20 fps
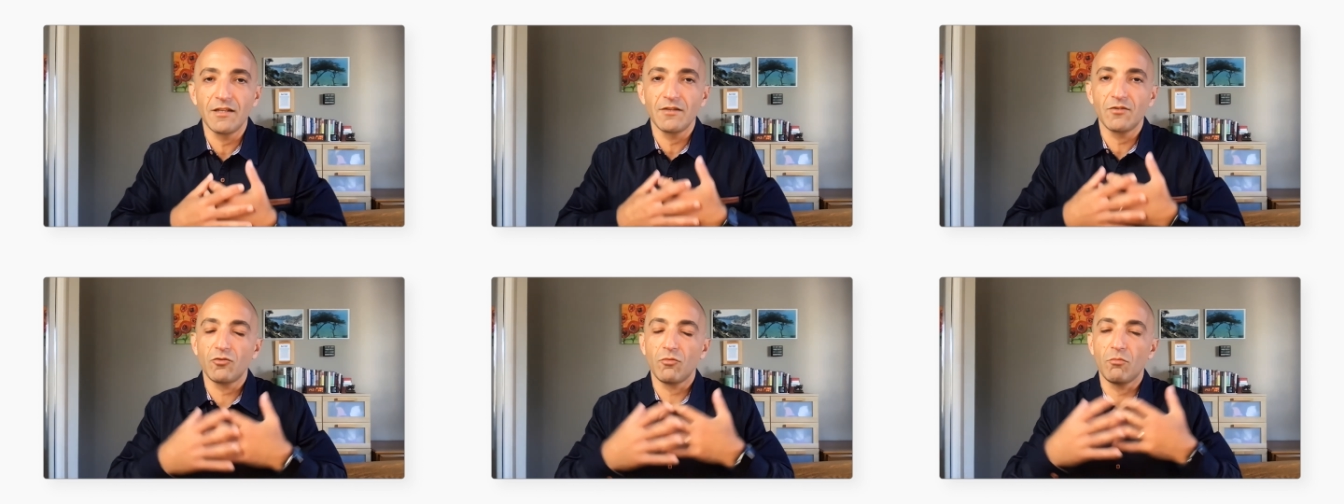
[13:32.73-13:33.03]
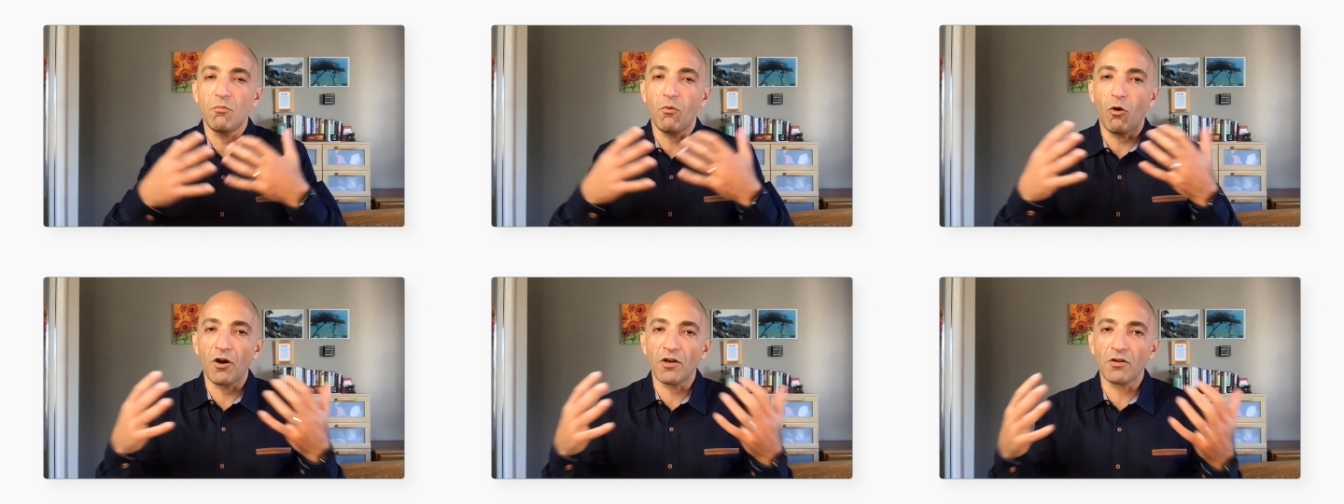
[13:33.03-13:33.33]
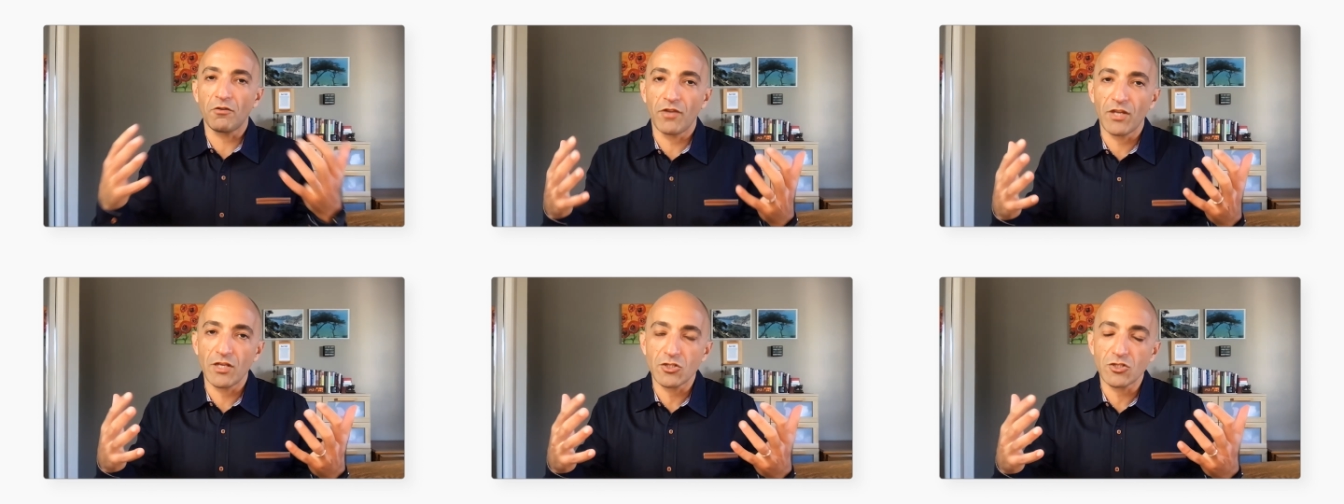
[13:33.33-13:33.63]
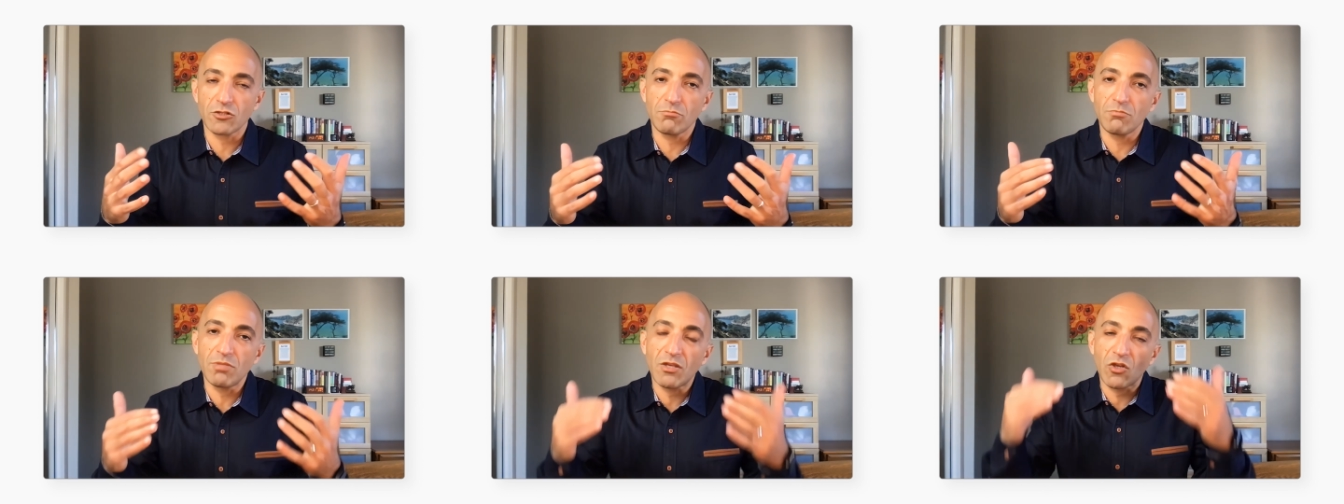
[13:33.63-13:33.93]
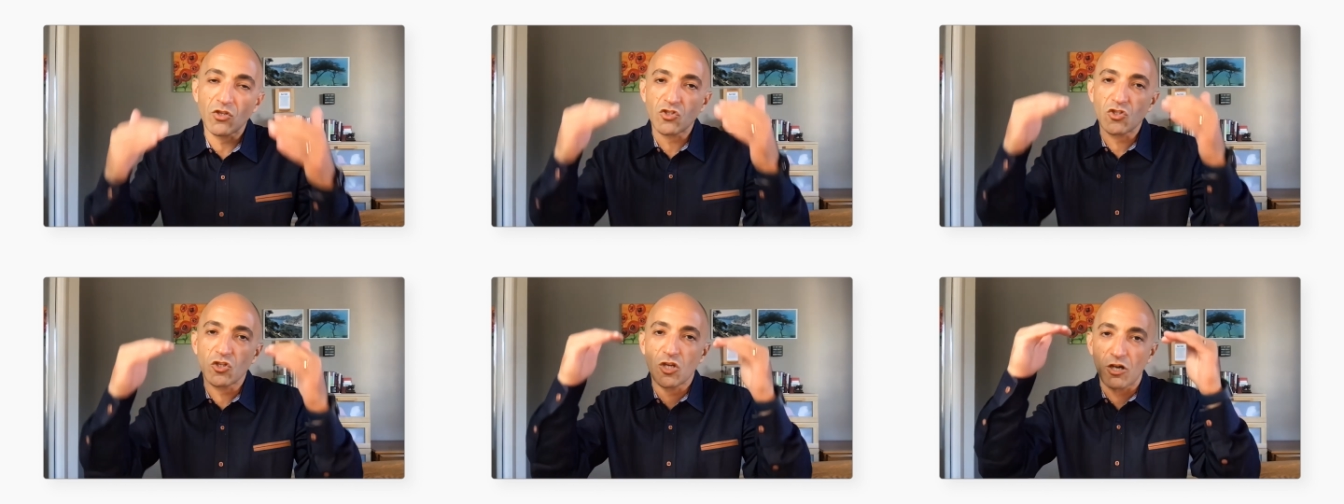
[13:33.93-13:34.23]
to more innovation
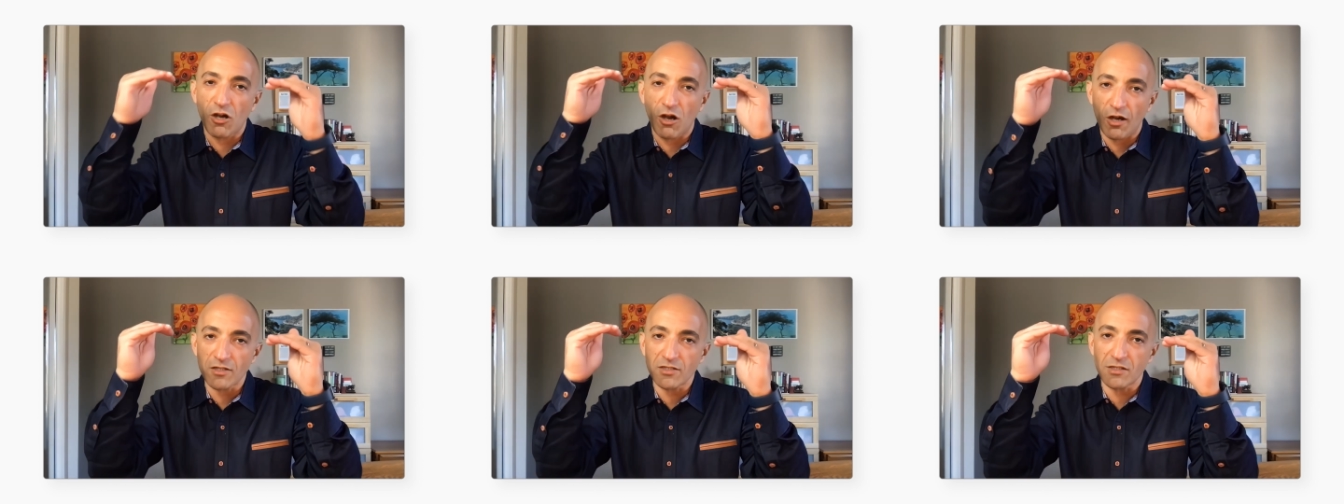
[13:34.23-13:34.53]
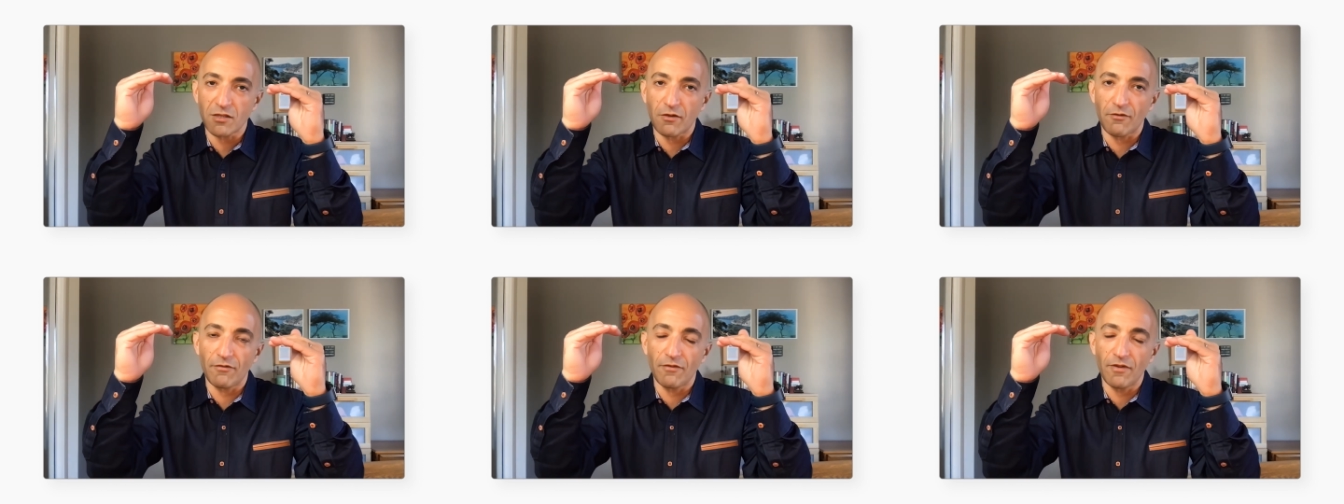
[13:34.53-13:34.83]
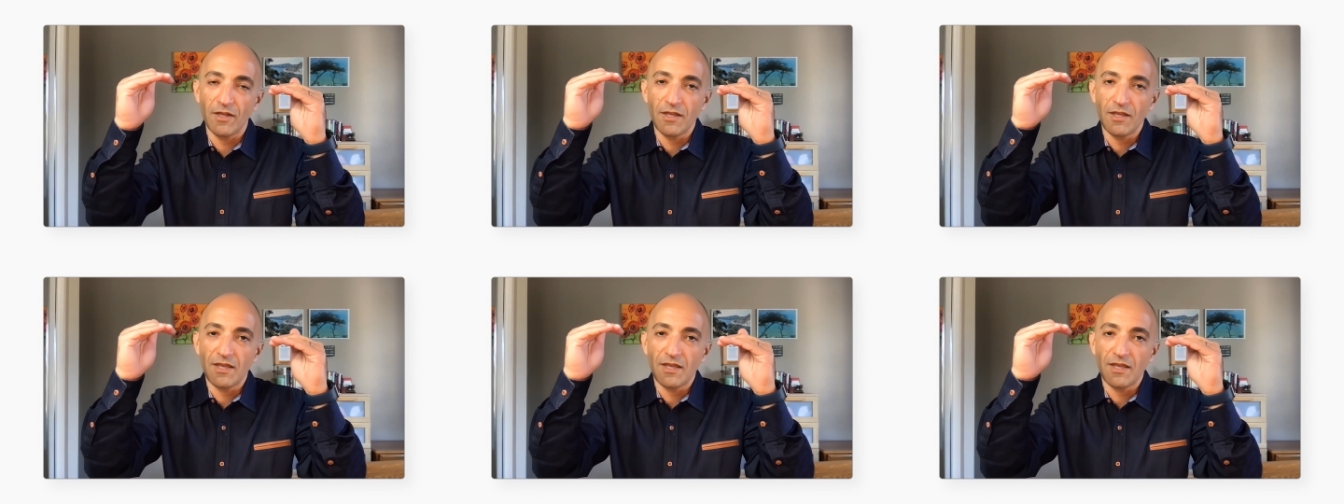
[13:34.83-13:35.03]
because the cost of